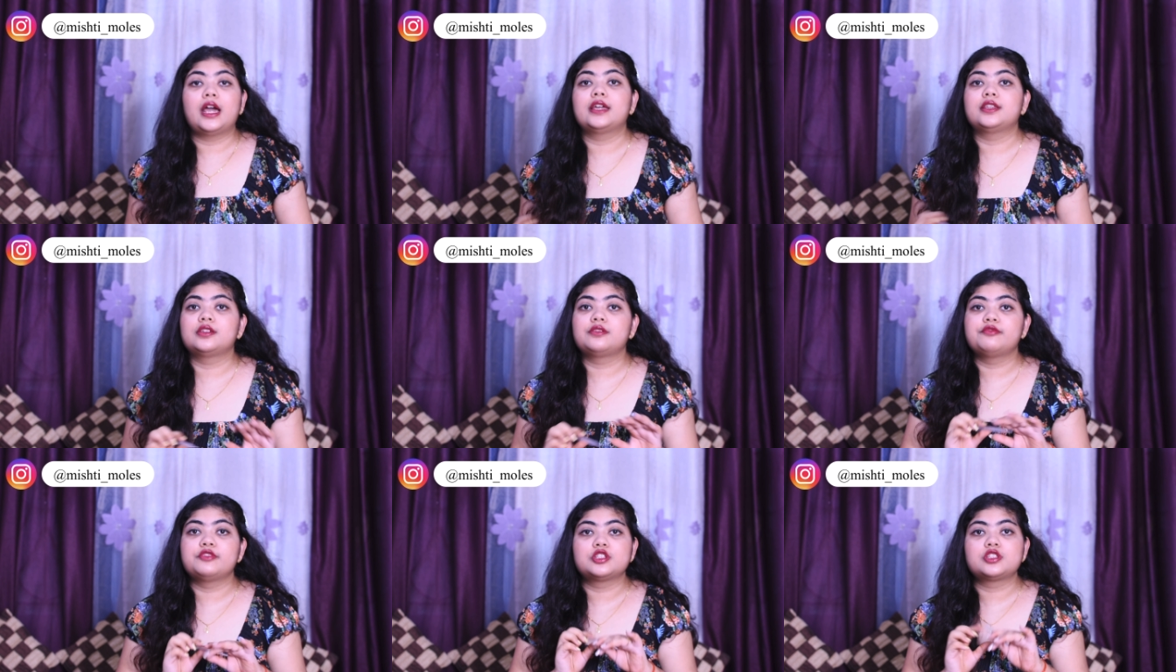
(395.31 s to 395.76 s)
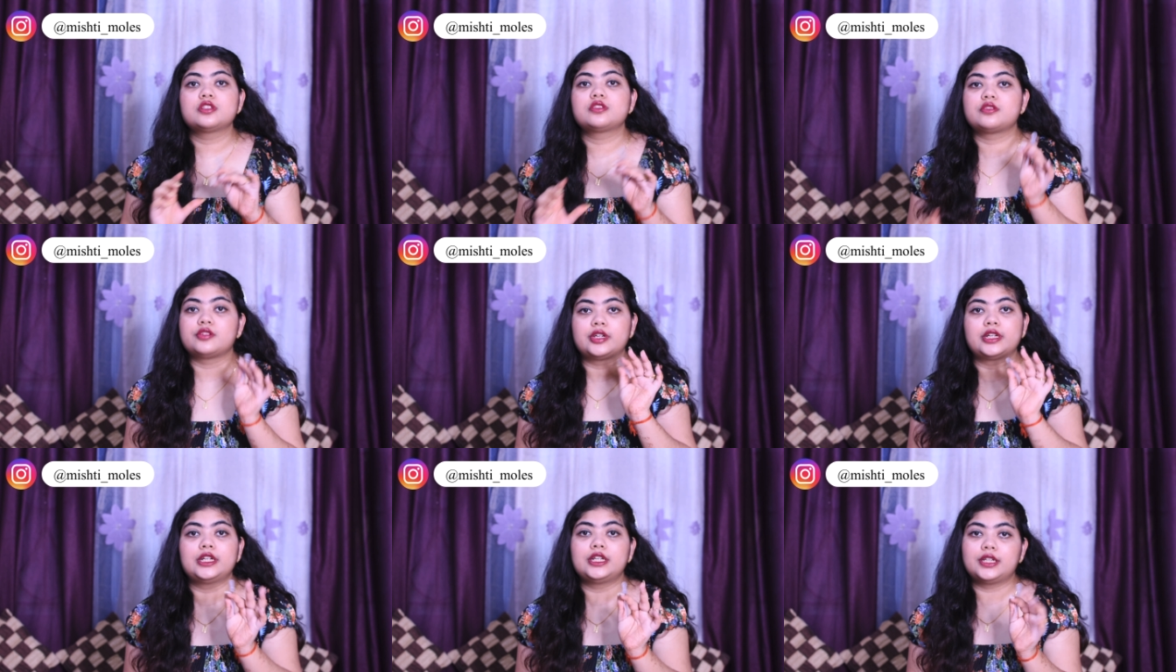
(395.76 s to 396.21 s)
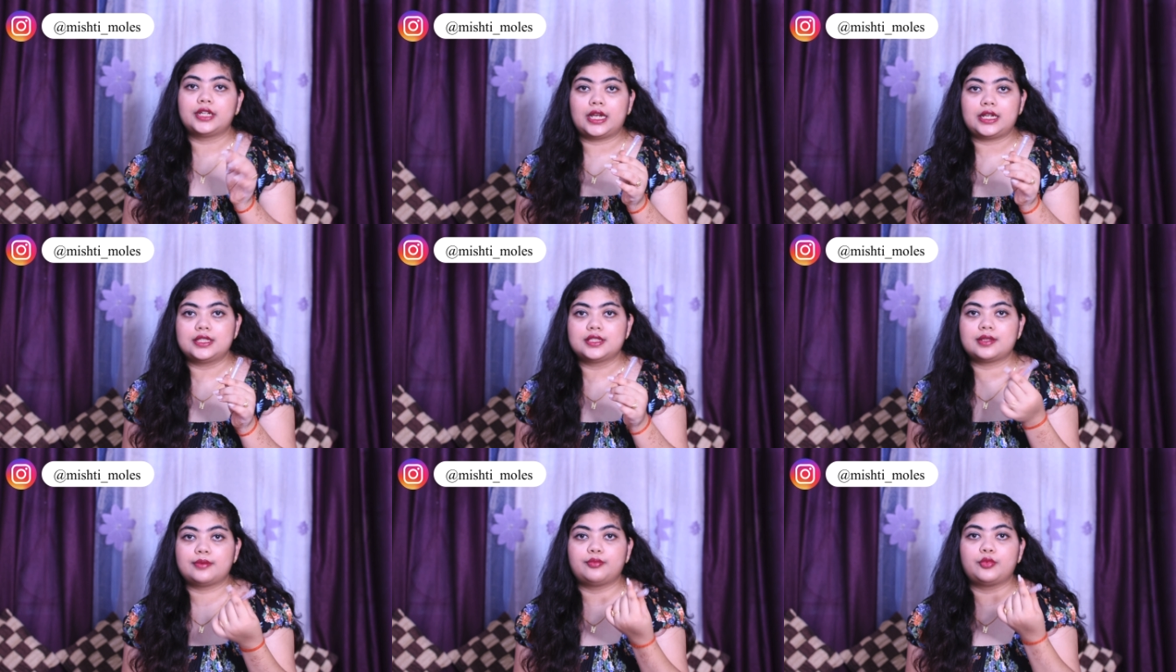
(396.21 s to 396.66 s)
I think which is really
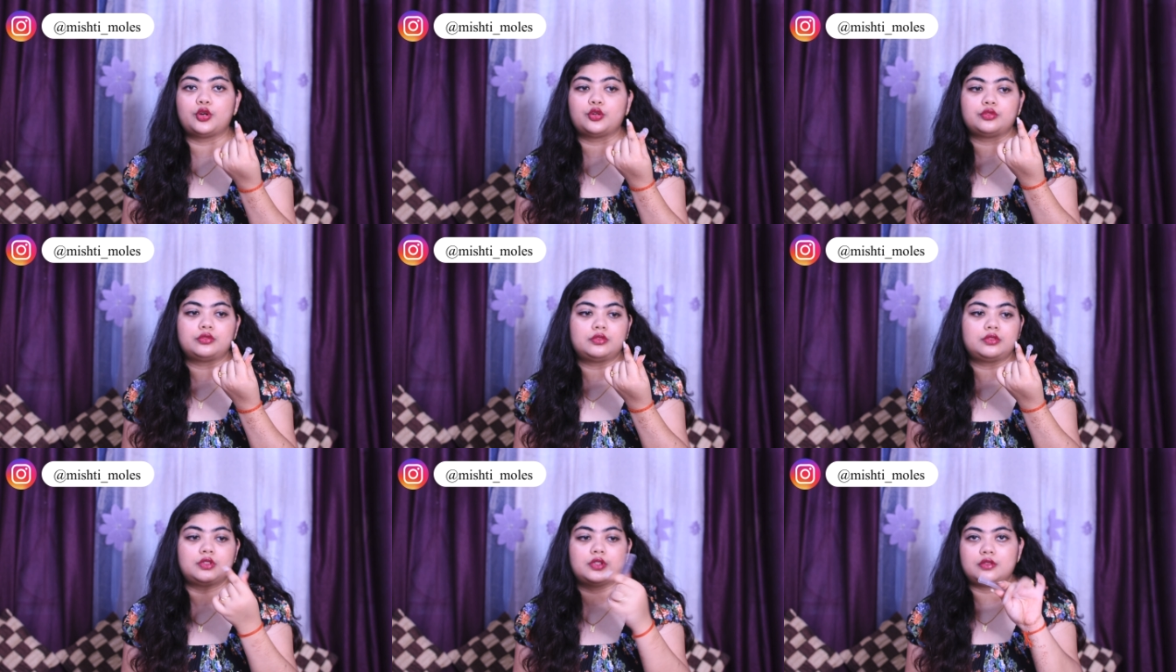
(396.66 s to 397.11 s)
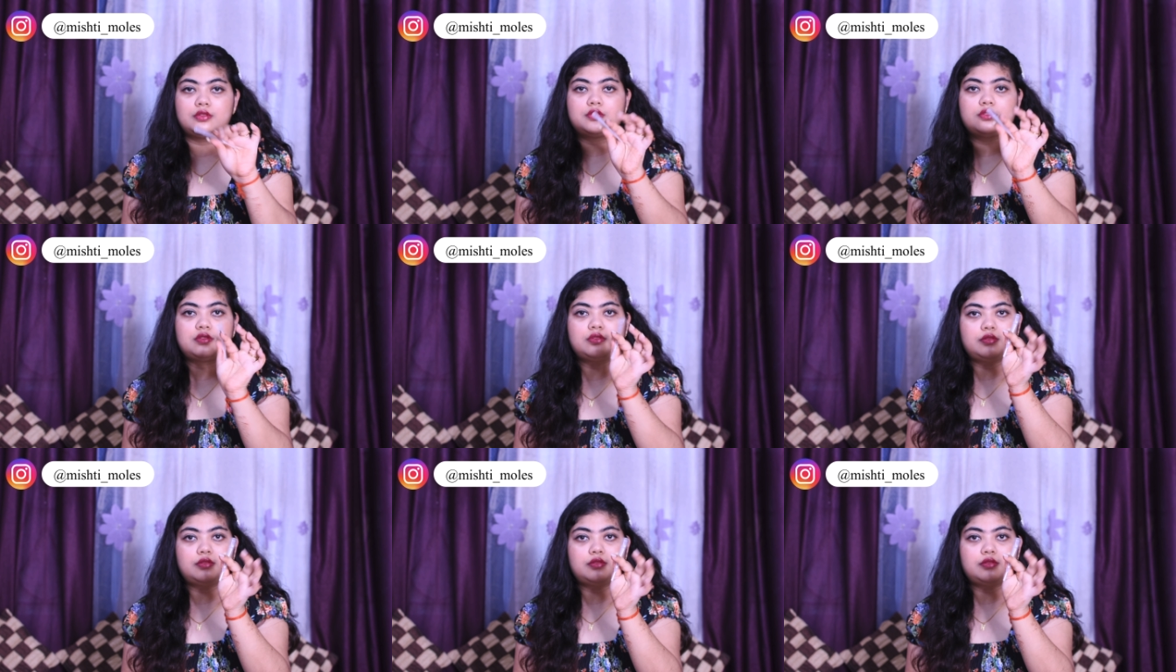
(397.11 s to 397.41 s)
nice about this.